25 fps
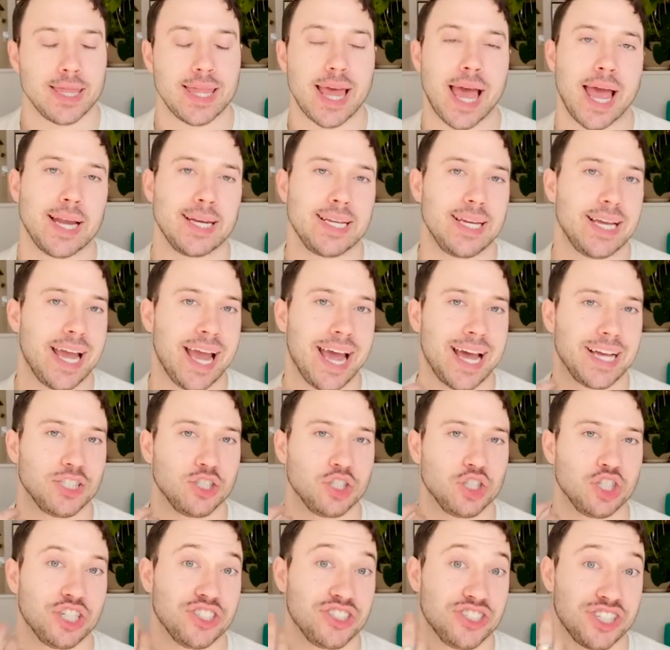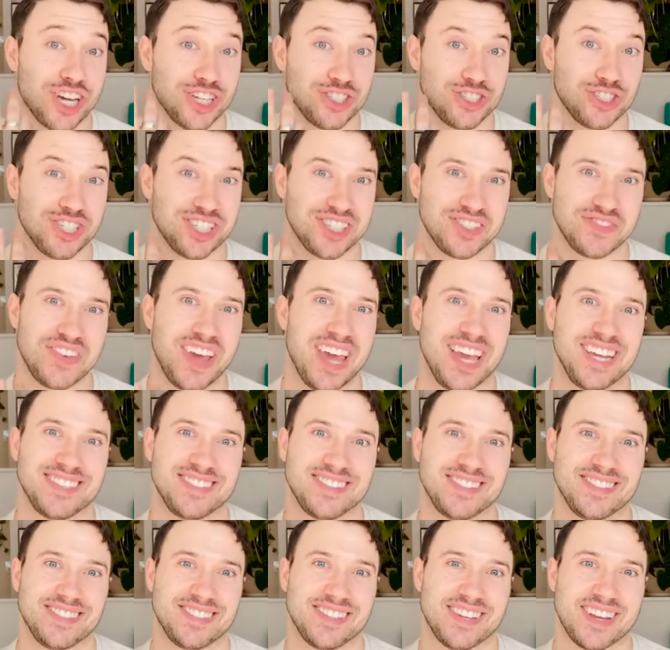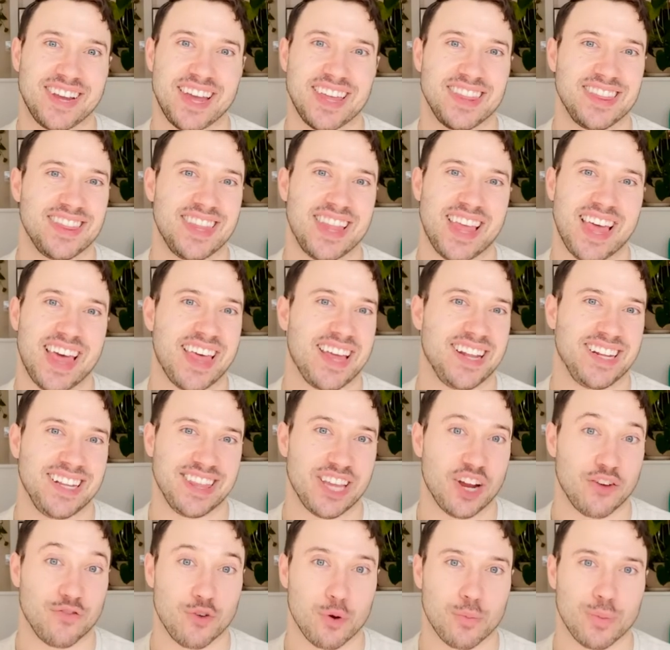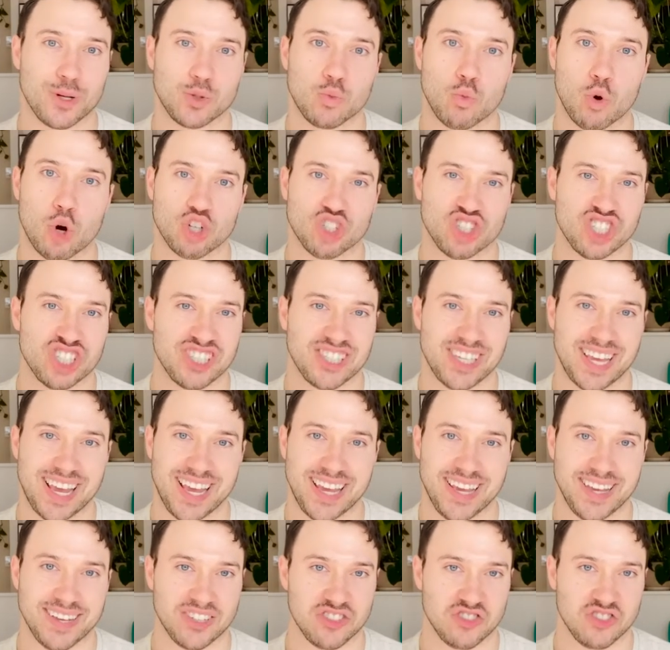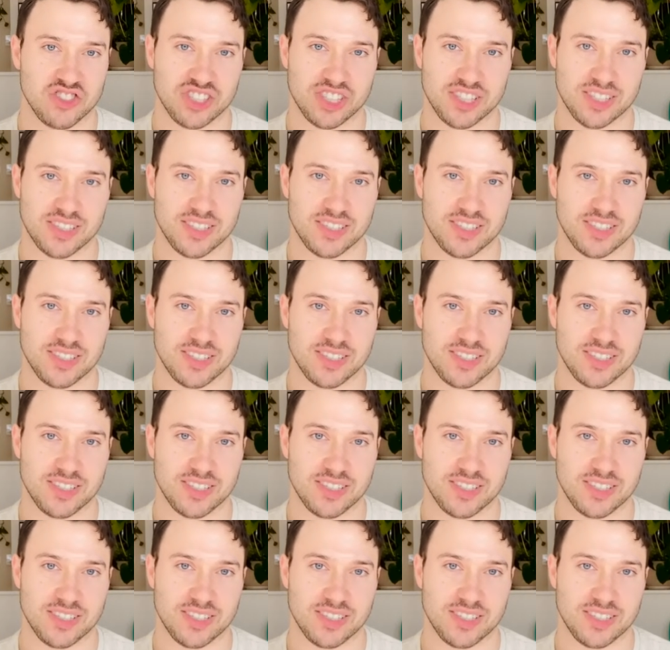that he has just touched his face and that he therefore must wash his hands.